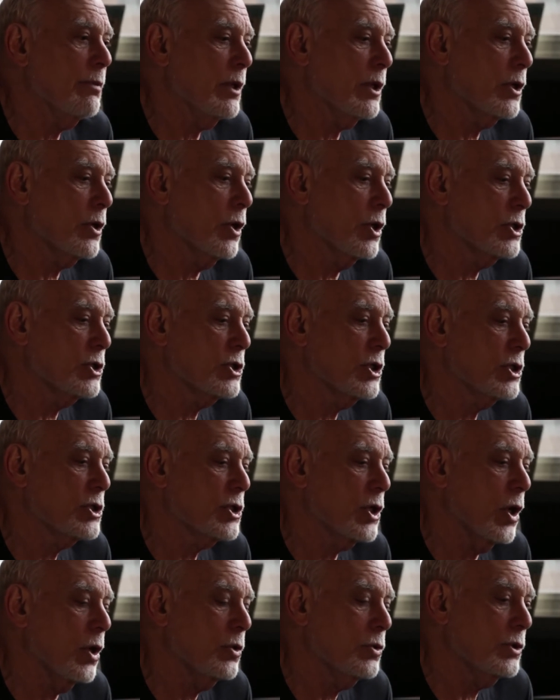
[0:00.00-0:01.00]
because
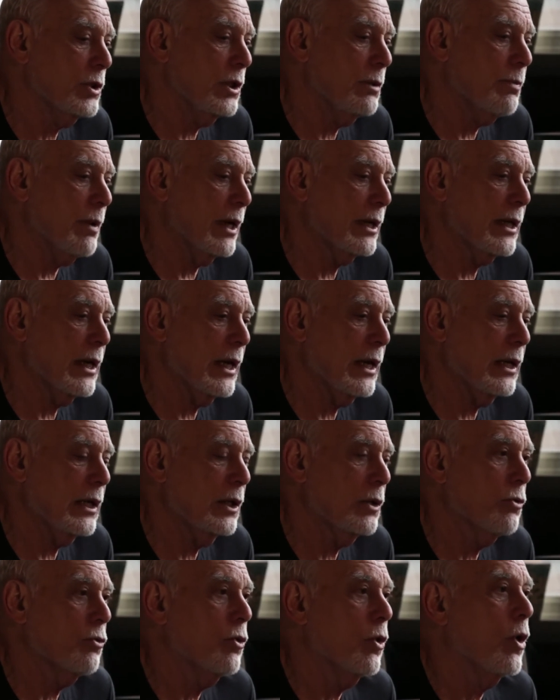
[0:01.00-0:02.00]
it's only by getting
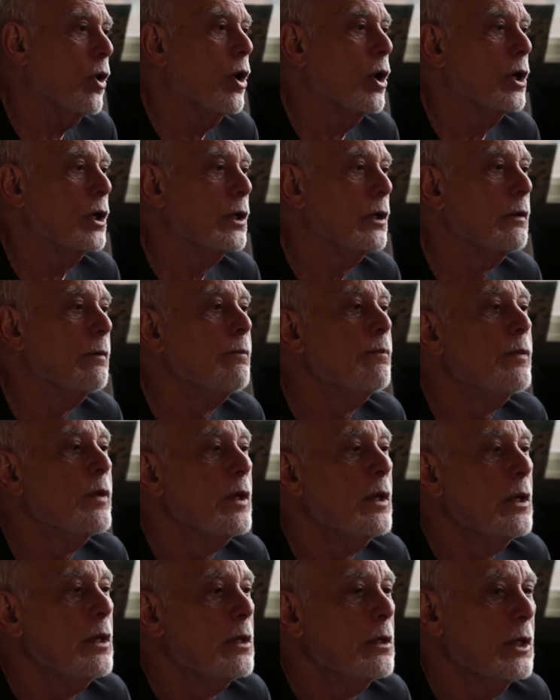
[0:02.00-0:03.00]
it wrong
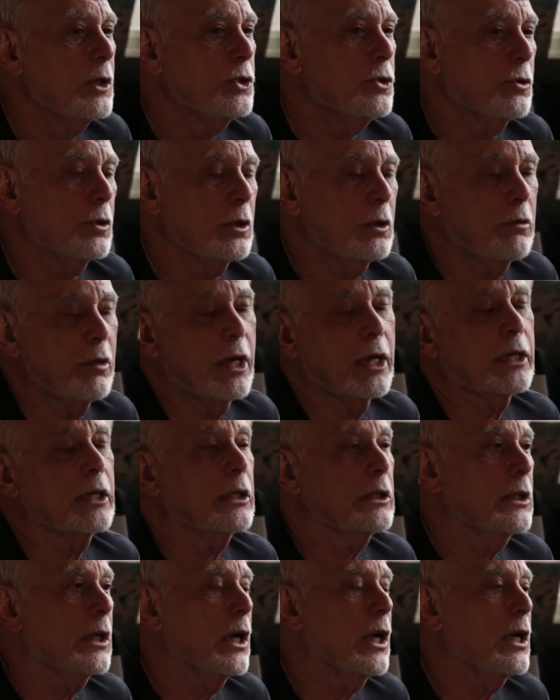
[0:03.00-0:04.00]
that you can
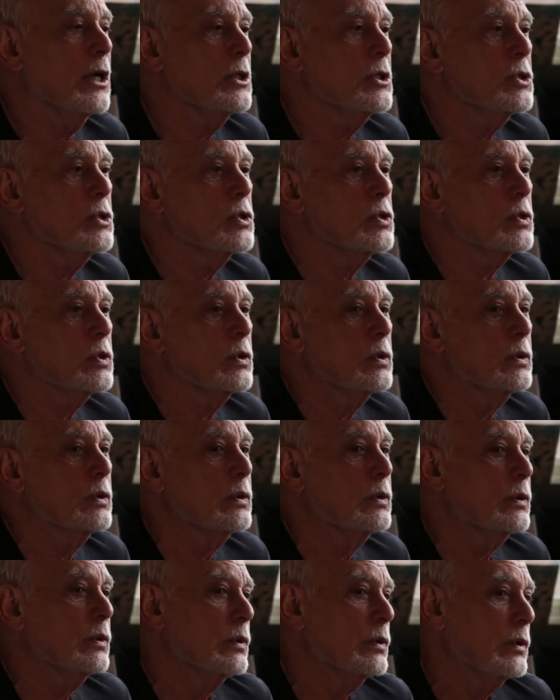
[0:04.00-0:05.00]
recognize
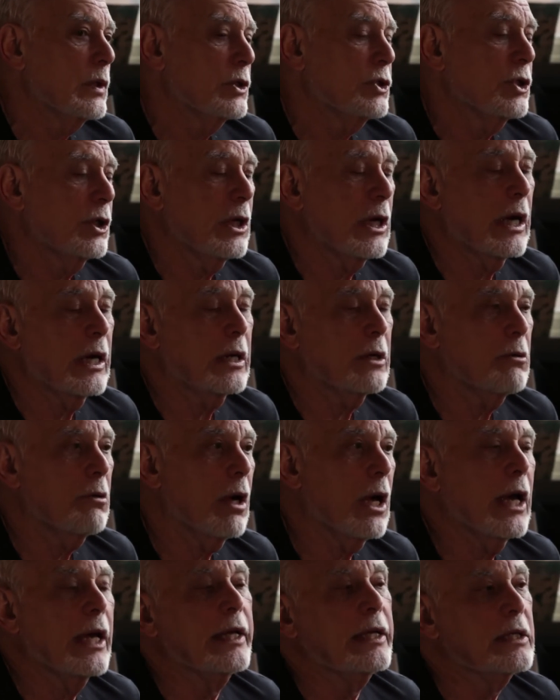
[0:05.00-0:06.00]
that you got it
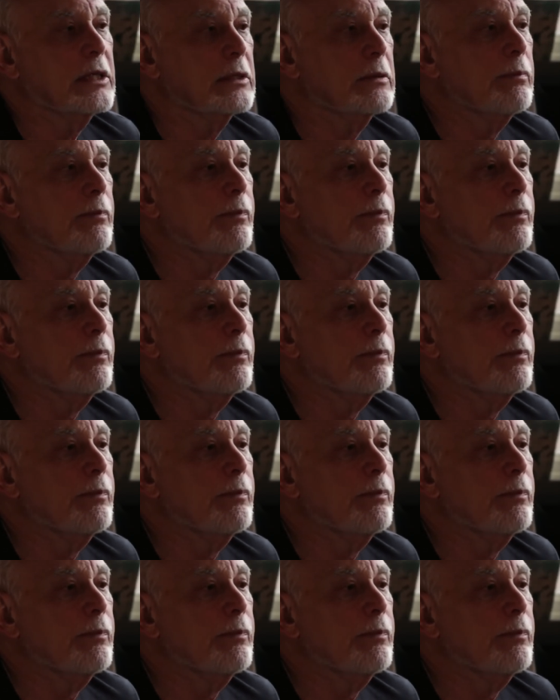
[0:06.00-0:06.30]
right.